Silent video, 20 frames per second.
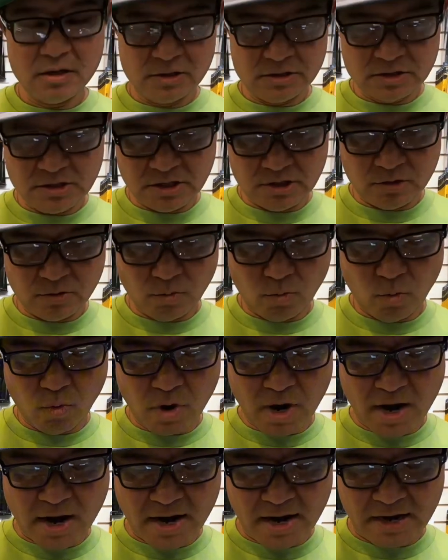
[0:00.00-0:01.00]
you
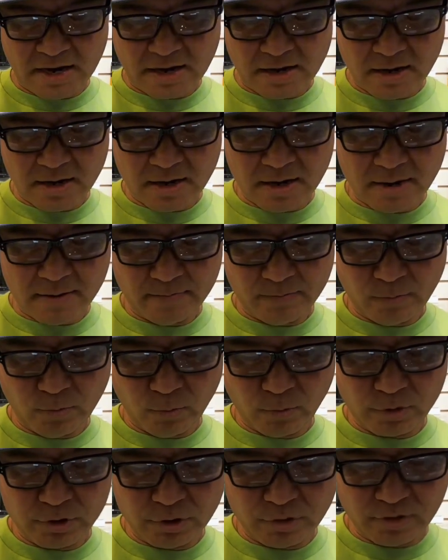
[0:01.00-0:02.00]
why
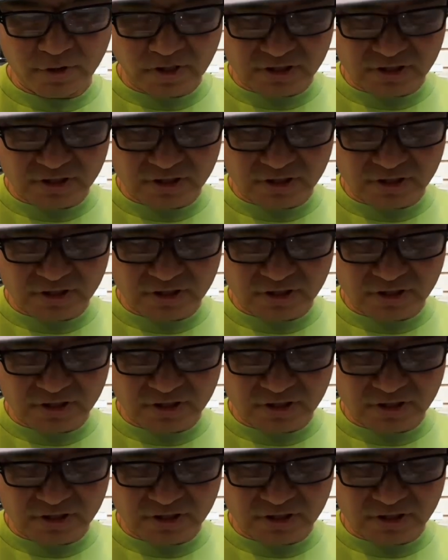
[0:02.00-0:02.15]
we're doing a